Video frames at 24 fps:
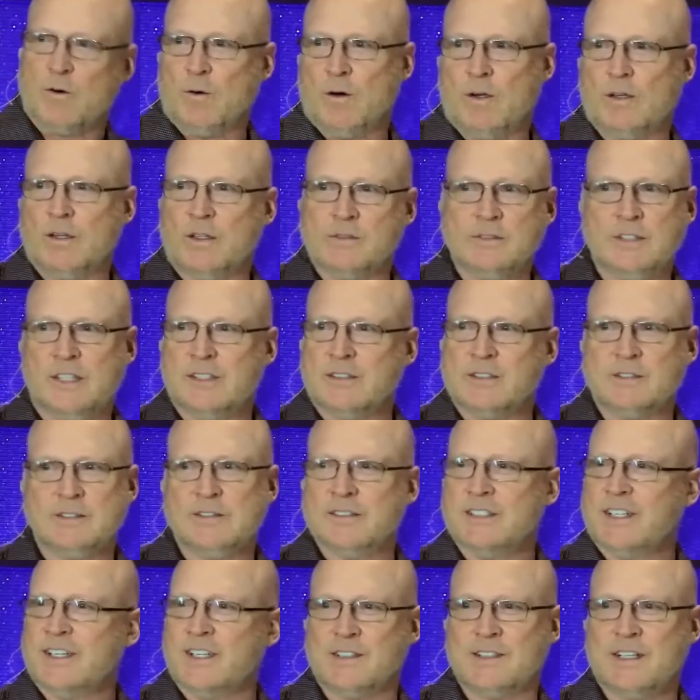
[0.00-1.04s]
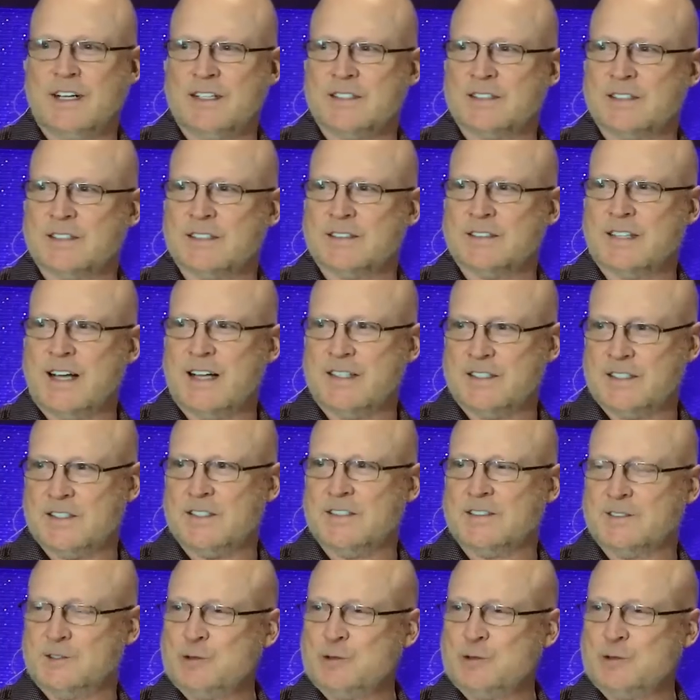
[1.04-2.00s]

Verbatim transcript: Well, that, no, that's, that's, a,